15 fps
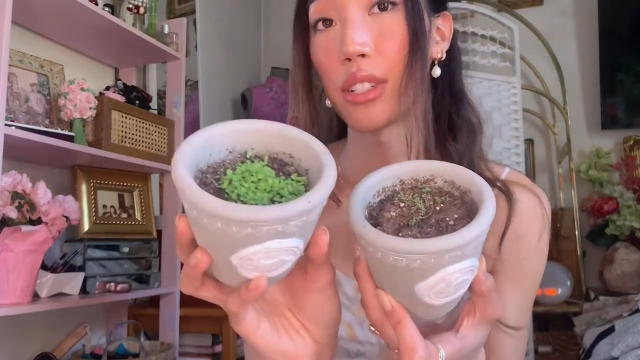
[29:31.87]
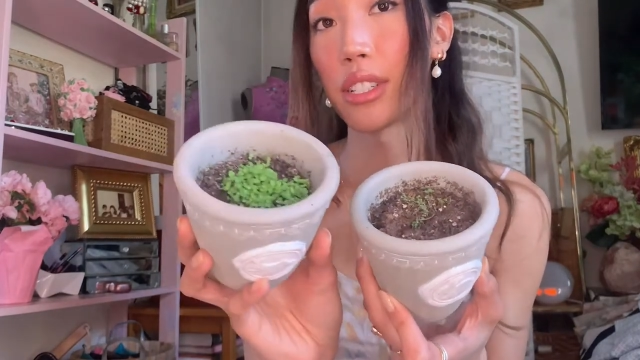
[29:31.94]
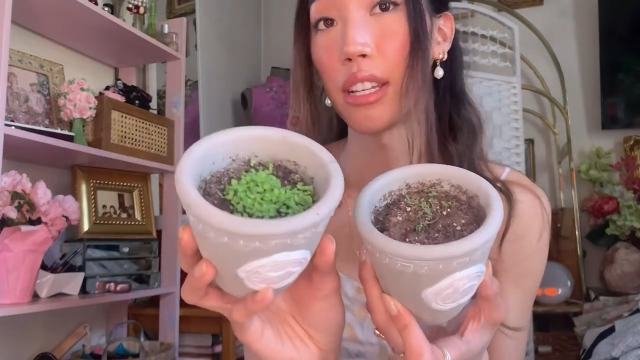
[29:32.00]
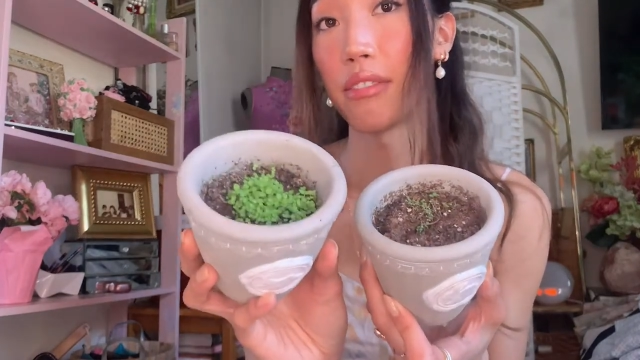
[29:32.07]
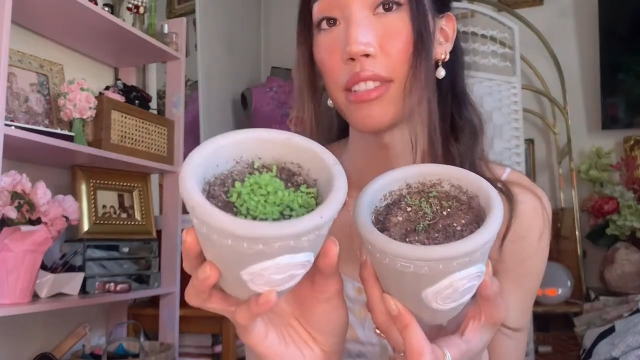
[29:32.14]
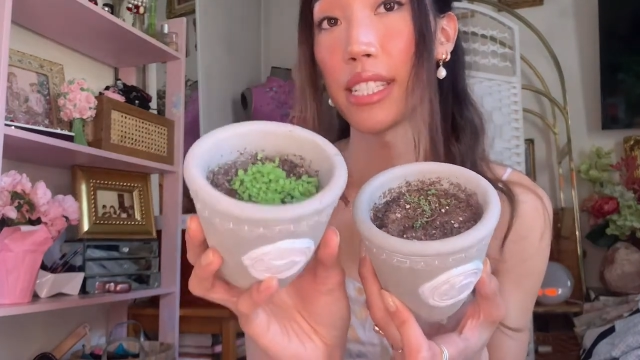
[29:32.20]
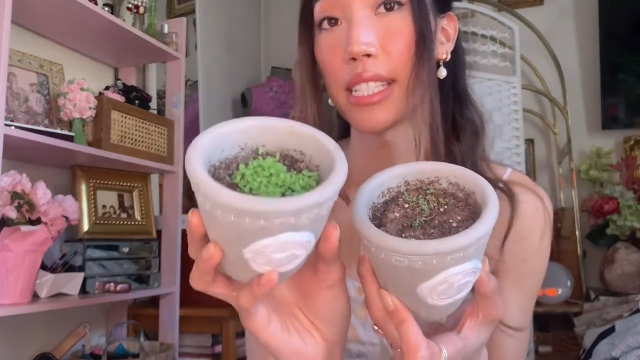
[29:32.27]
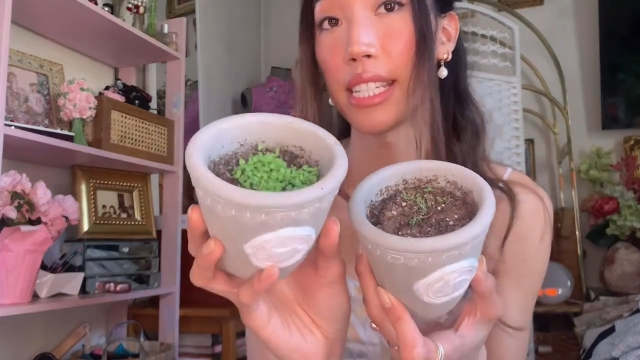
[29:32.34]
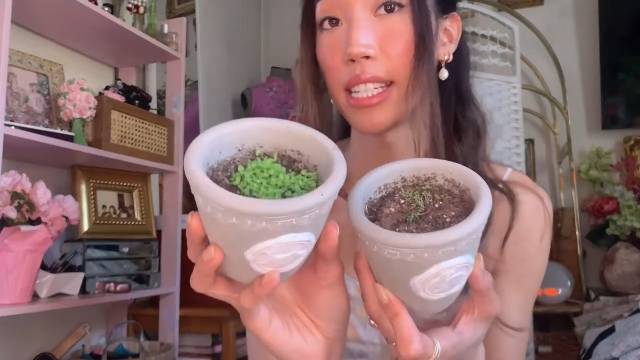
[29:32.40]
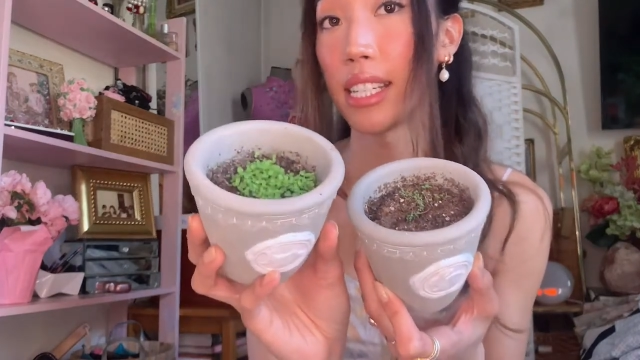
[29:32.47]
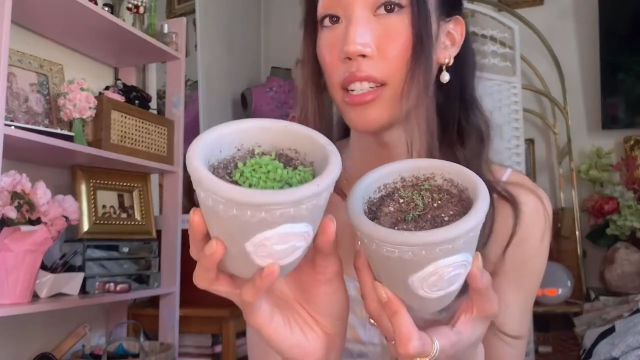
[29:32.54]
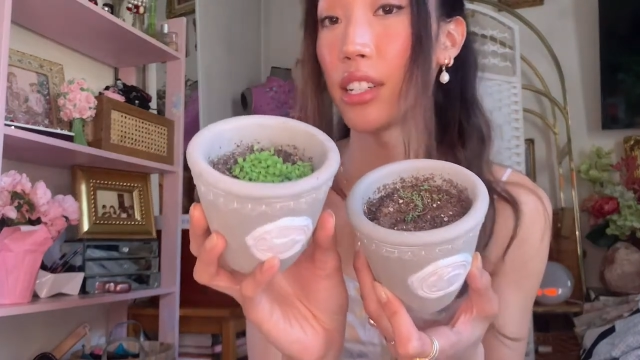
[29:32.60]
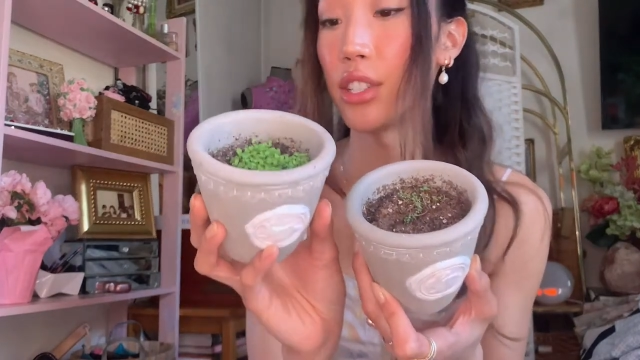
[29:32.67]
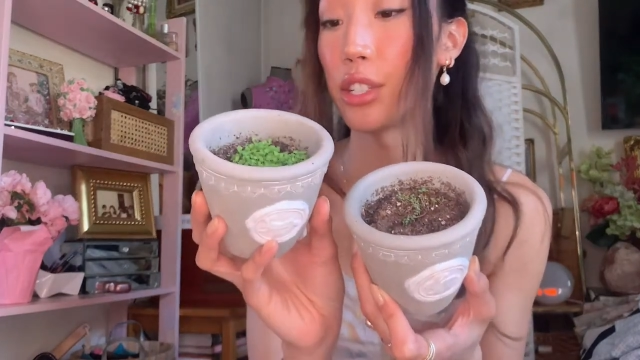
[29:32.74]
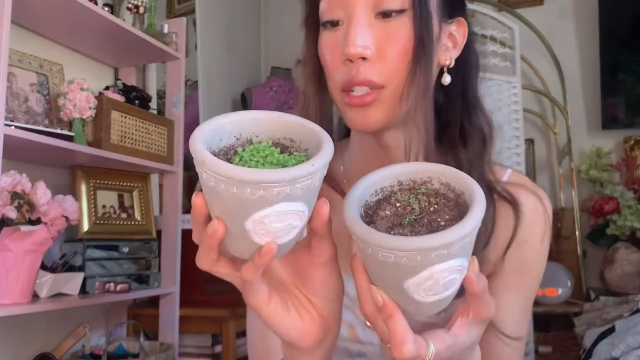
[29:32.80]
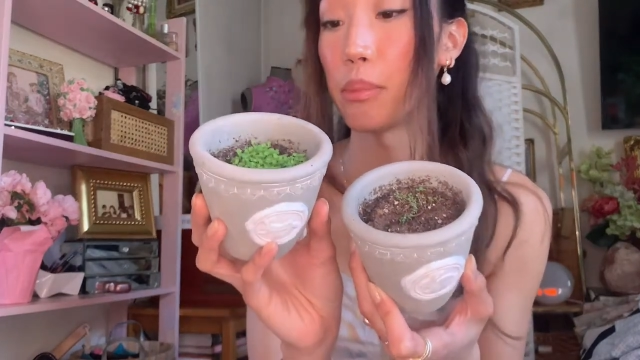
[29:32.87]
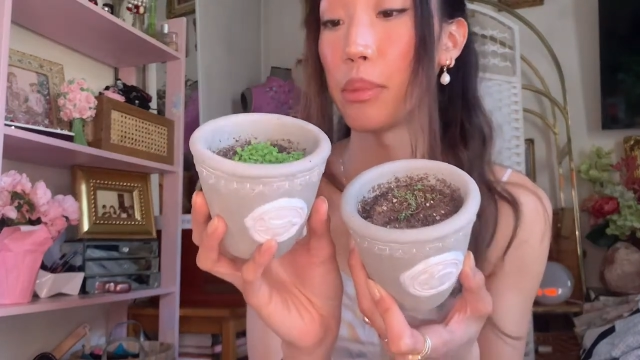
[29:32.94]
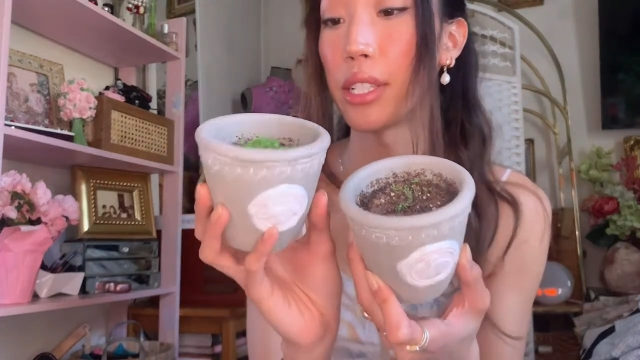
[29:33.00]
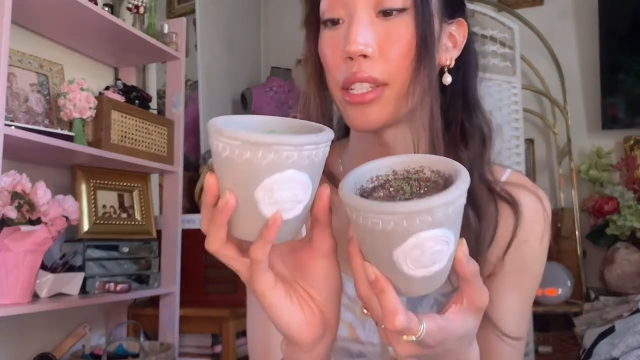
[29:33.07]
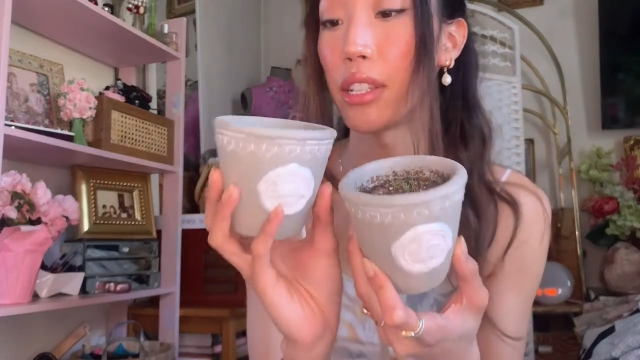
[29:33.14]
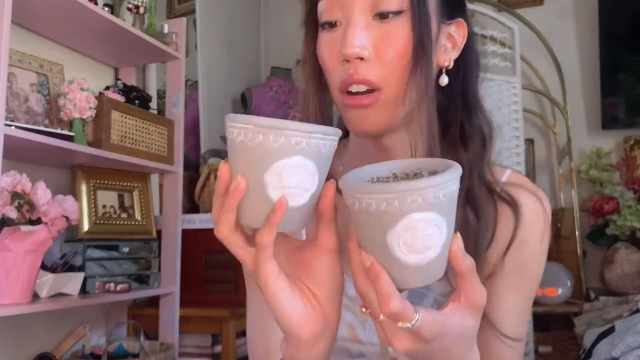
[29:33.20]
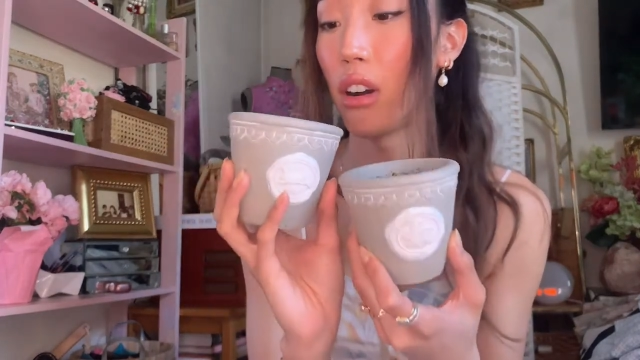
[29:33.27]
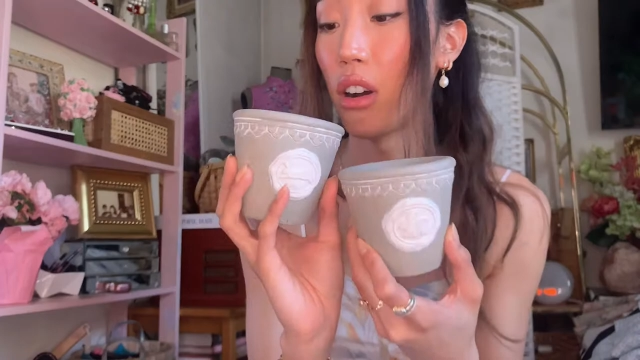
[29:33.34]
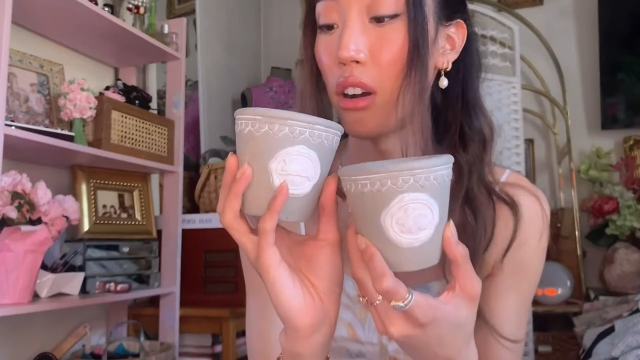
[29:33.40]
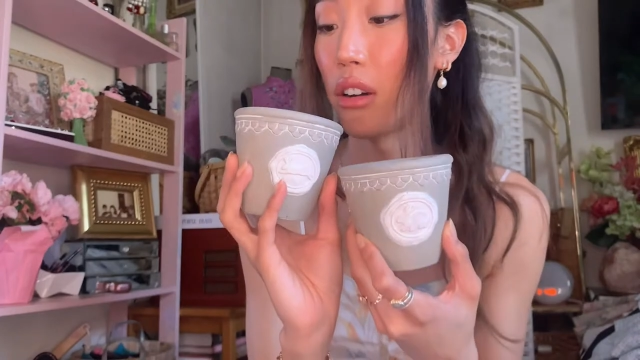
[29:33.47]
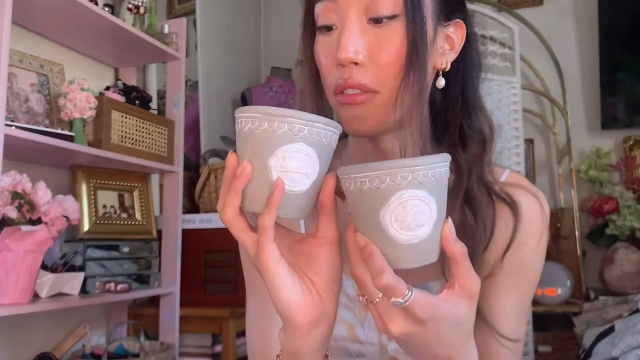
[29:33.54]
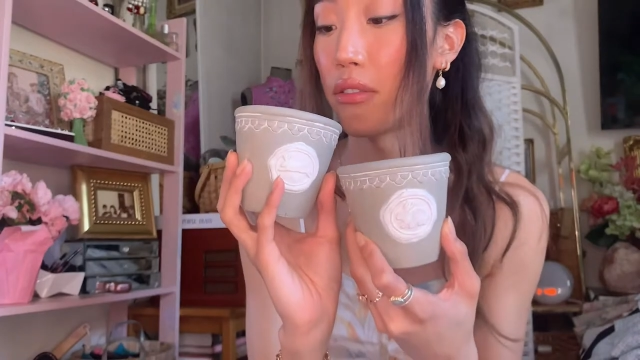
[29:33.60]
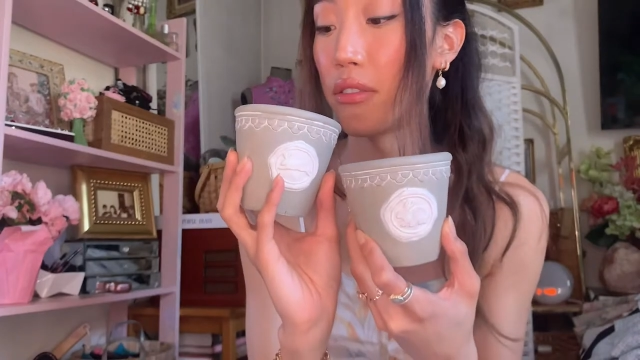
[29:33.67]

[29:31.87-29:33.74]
definitely taking a little bit of